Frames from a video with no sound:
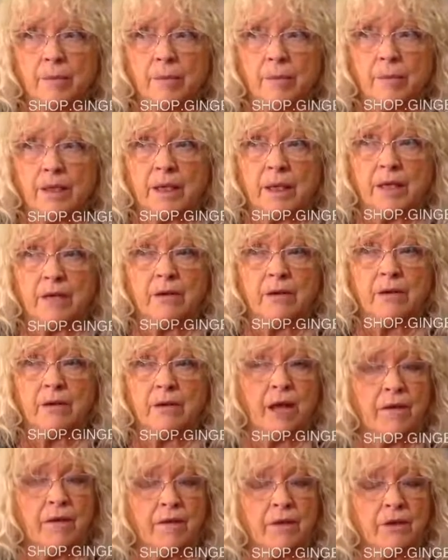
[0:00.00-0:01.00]
but they don't
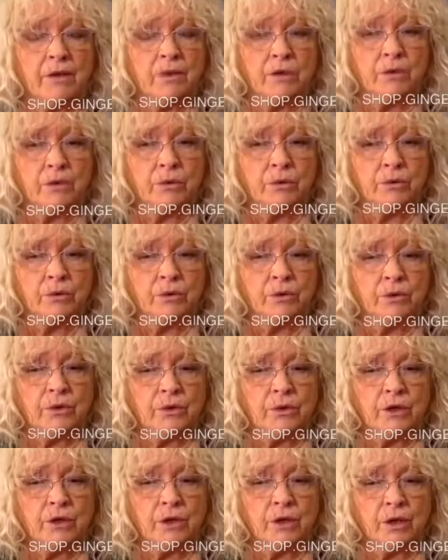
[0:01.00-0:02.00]
have the
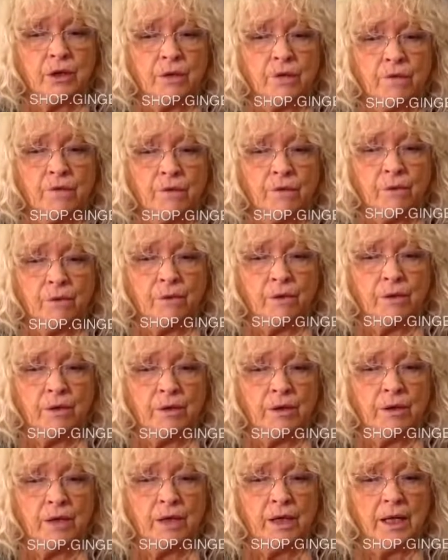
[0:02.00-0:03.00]
tools to go
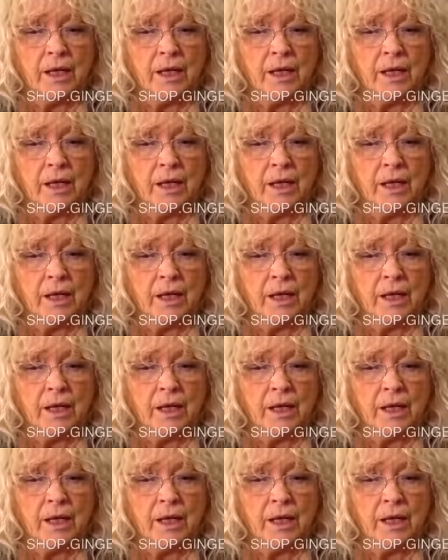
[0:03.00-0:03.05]
forward,